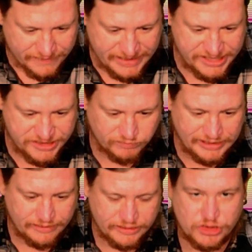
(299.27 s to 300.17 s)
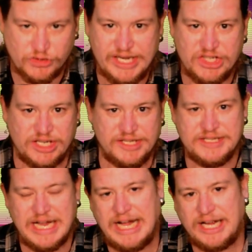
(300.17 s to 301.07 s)
these
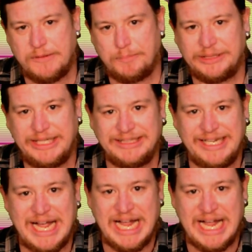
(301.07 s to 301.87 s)
restrictions are completely